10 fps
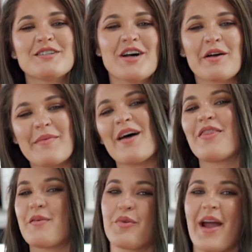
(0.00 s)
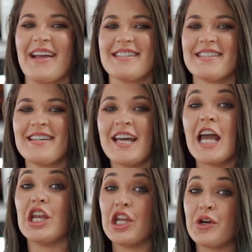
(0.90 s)
to talk about the price.
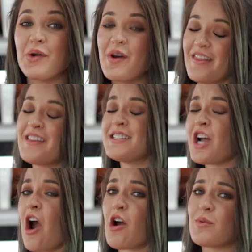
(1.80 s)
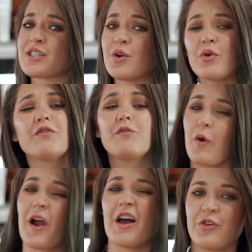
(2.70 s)
New, this car was a cool
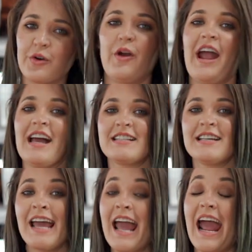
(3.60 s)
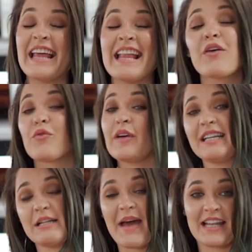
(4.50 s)
400 grand, and that
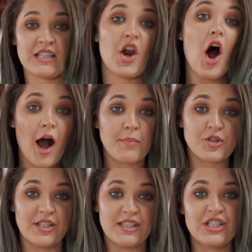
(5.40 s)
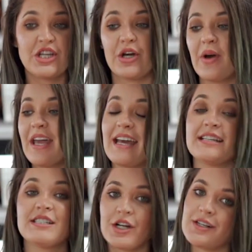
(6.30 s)
really depends on options too. It
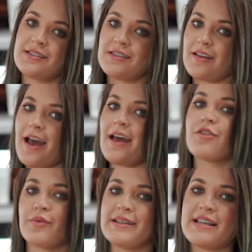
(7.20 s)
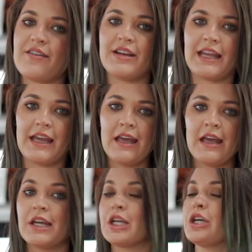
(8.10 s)
starts at 370.
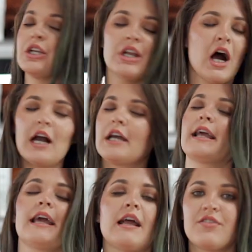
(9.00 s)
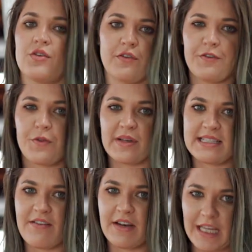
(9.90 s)
You're not gonna get out the door for
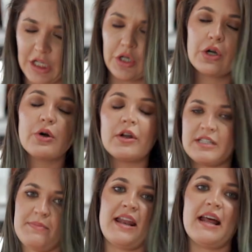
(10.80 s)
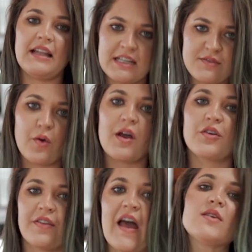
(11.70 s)
370. You're gonna spend at least
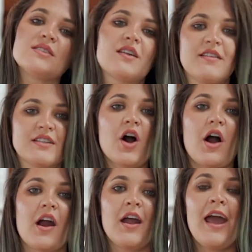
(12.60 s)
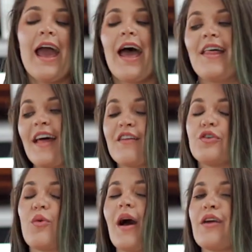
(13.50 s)
400,000 on this car. And then if
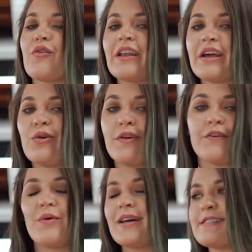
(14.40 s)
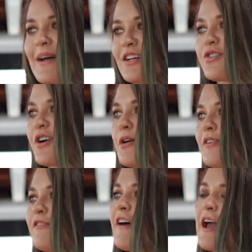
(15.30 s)
you want it really cool, if you want some extra
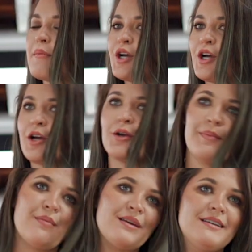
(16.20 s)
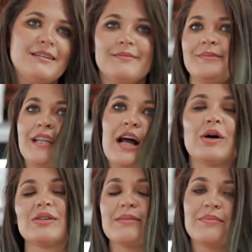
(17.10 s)
carbon fiber, maybe, you
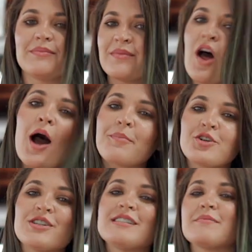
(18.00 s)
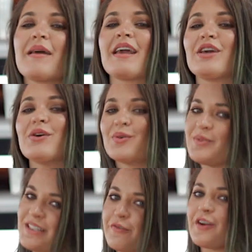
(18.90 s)
know, some options to make
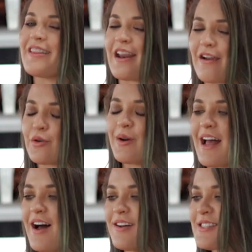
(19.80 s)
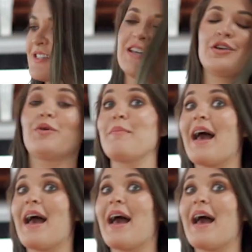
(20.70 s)
you different than everyone else, you want a